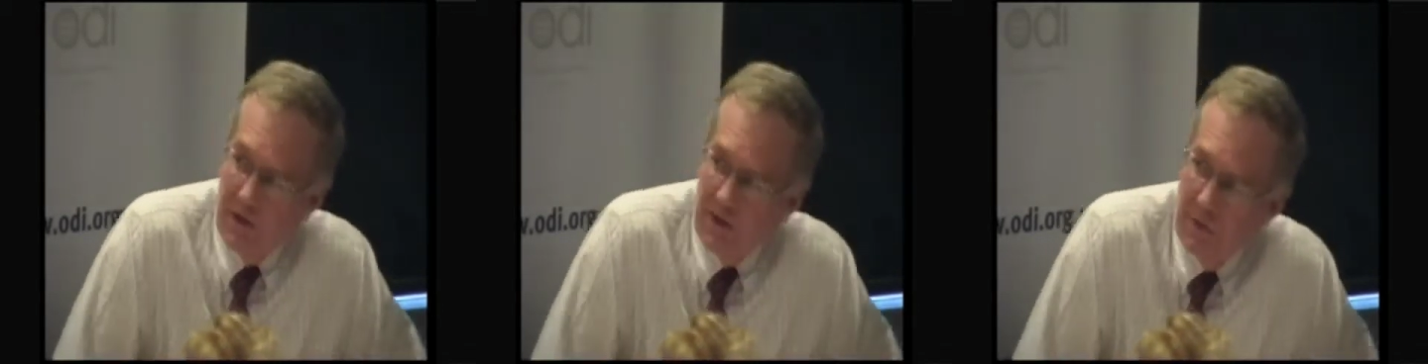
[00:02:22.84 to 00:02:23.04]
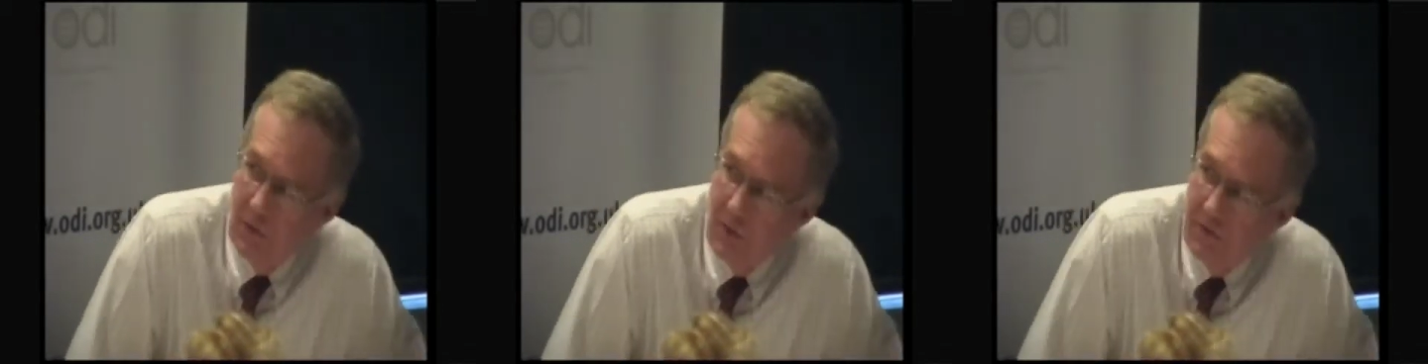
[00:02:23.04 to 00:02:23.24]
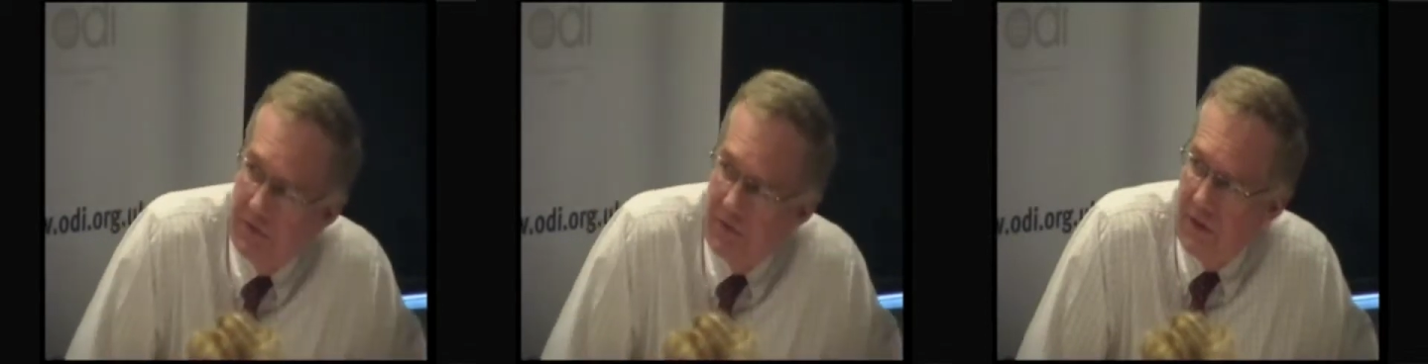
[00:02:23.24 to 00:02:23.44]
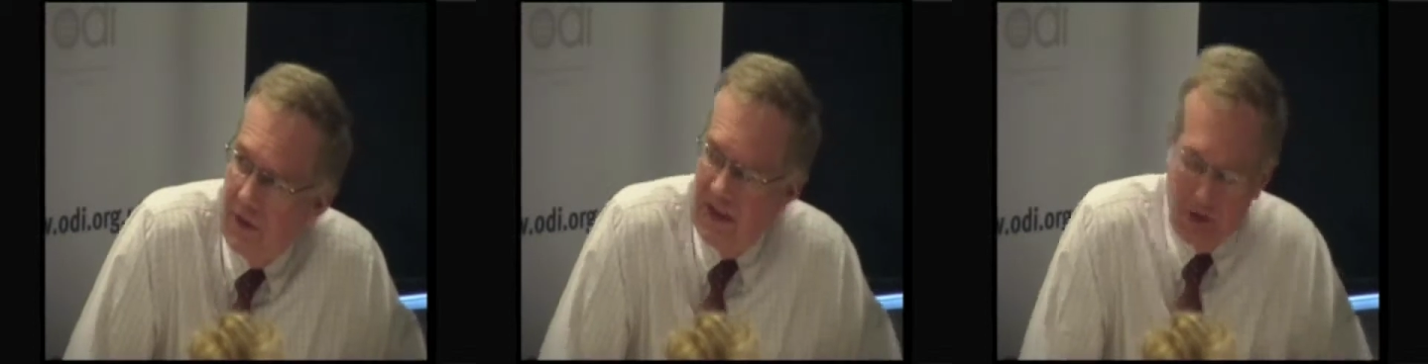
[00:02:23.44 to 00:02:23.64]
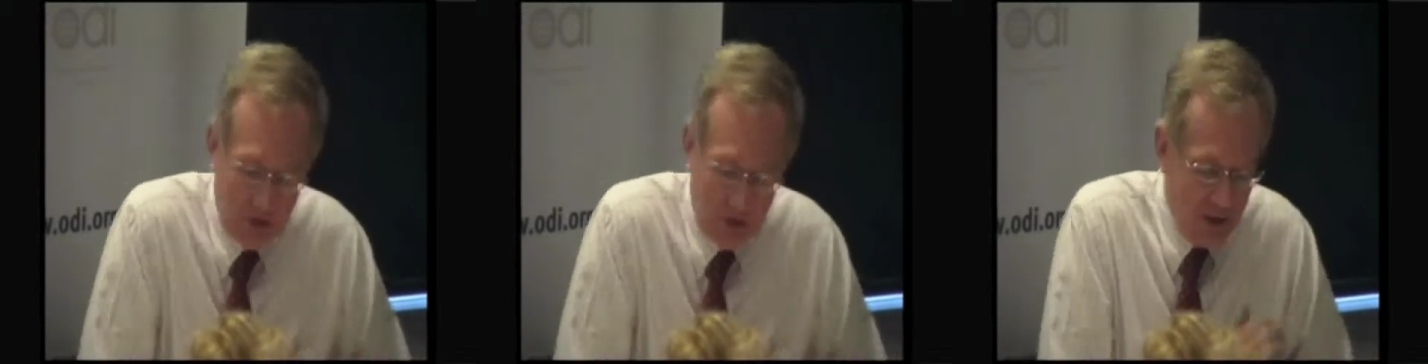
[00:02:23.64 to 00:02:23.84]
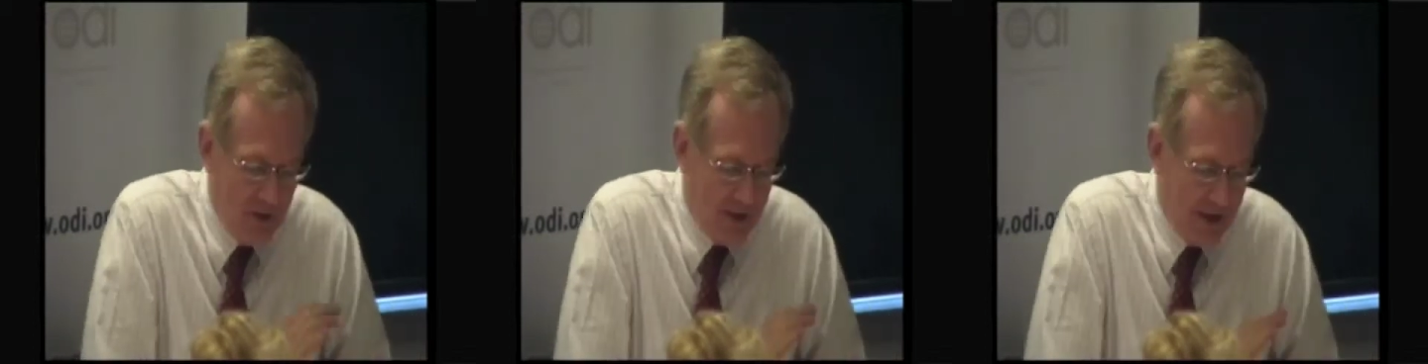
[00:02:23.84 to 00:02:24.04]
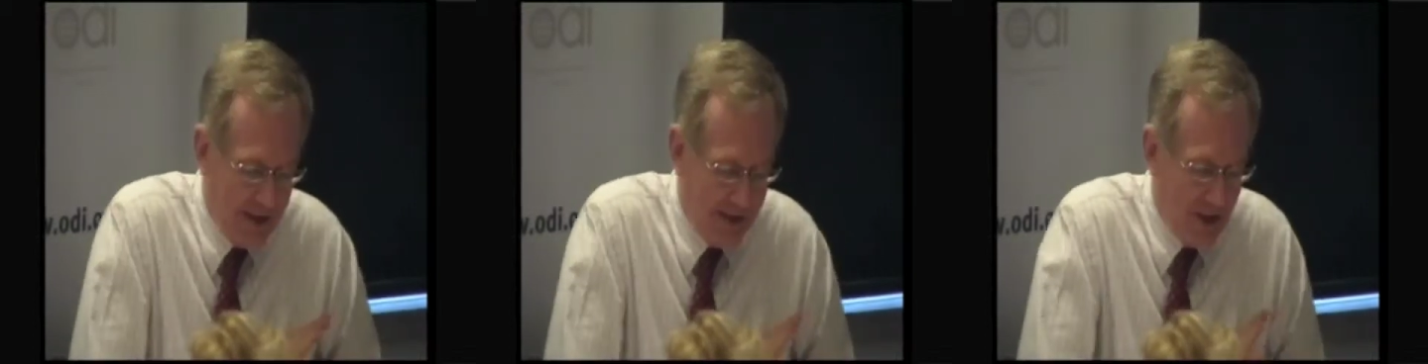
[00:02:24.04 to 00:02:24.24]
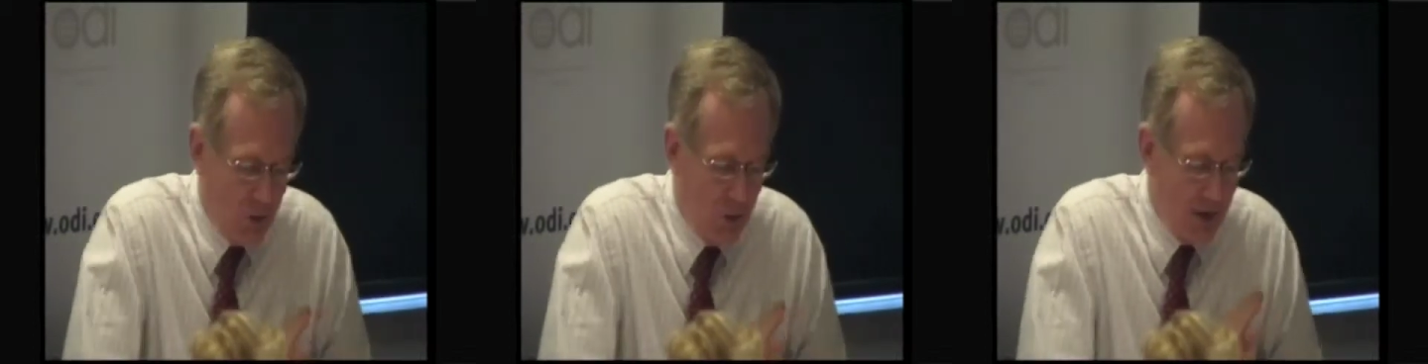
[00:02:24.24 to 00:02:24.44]
Rolf, I agree, you said
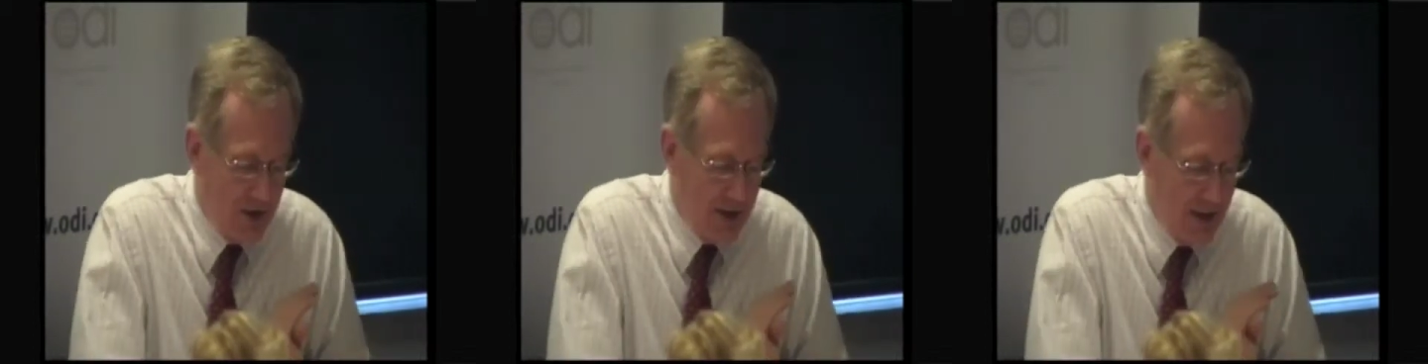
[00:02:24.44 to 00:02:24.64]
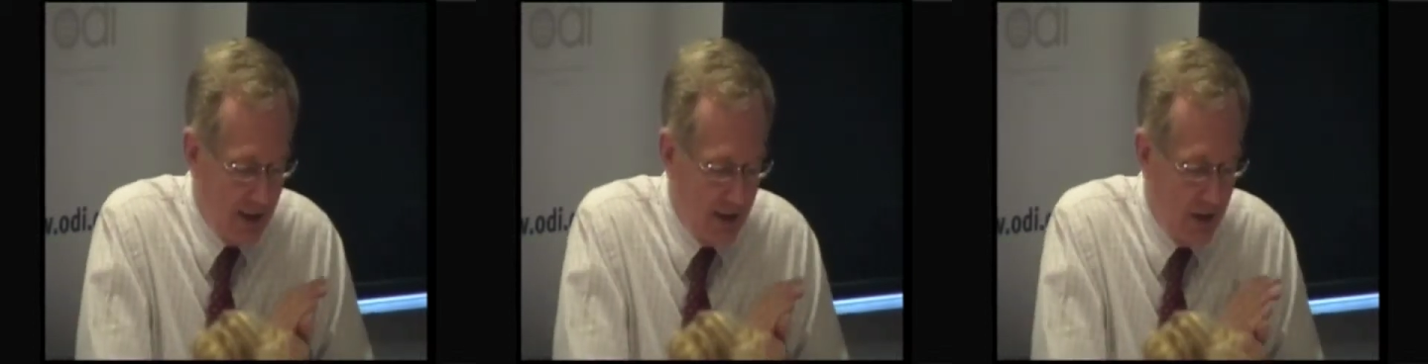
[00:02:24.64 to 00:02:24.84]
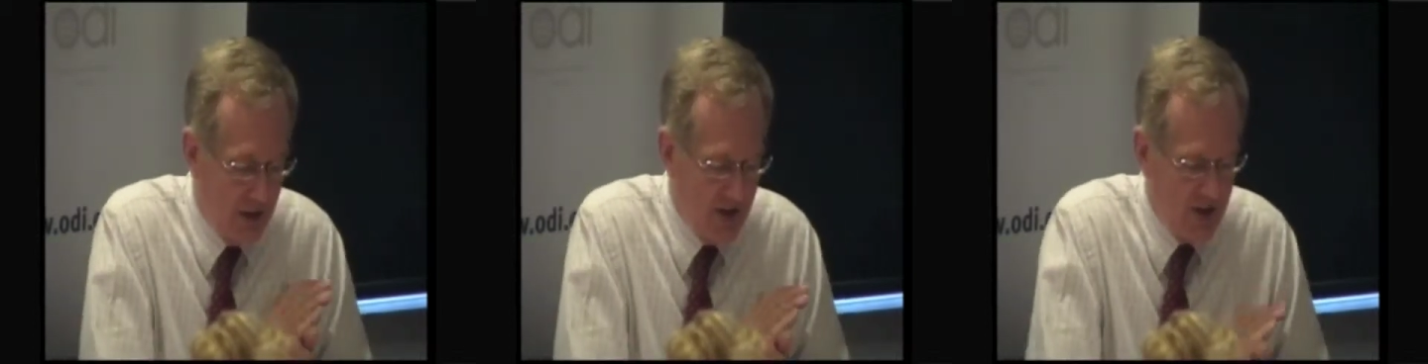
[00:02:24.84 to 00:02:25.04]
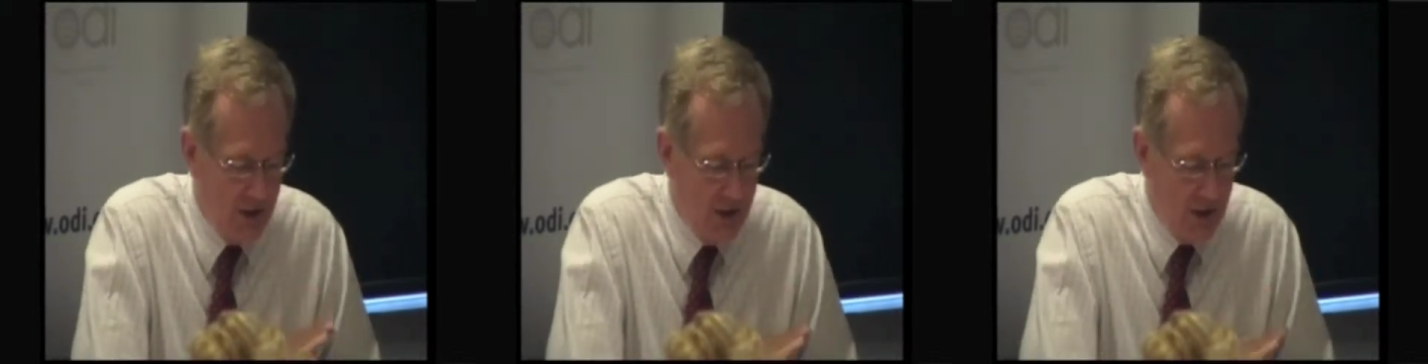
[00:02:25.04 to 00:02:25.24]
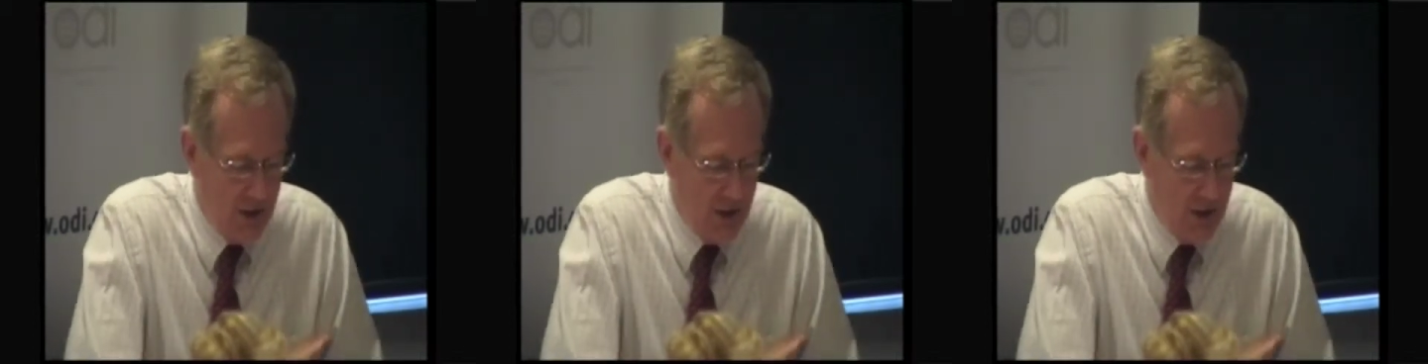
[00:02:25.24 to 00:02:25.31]
inequality a lot.